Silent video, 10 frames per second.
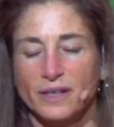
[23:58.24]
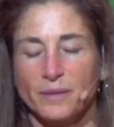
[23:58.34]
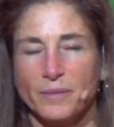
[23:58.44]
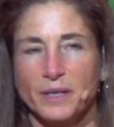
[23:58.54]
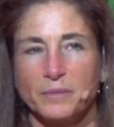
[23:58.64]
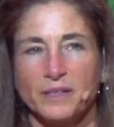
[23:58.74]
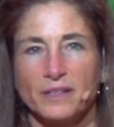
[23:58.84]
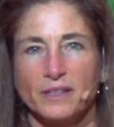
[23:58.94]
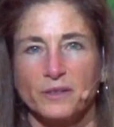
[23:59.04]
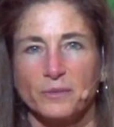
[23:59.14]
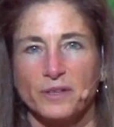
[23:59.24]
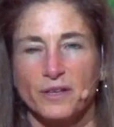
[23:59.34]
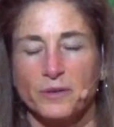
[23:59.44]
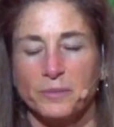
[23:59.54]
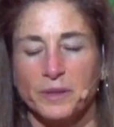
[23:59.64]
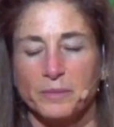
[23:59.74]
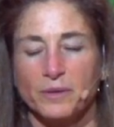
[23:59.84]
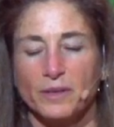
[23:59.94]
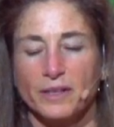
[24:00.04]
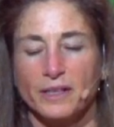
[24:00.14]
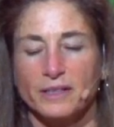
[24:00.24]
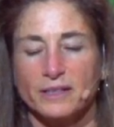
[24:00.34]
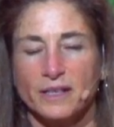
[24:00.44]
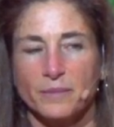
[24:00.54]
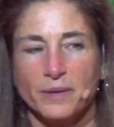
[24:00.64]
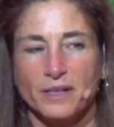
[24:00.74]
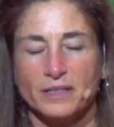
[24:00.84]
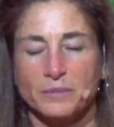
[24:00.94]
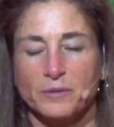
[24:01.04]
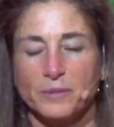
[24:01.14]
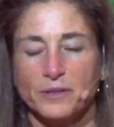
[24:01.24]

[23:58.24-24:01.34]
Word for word: And it may be that you're with other people and it's not possible,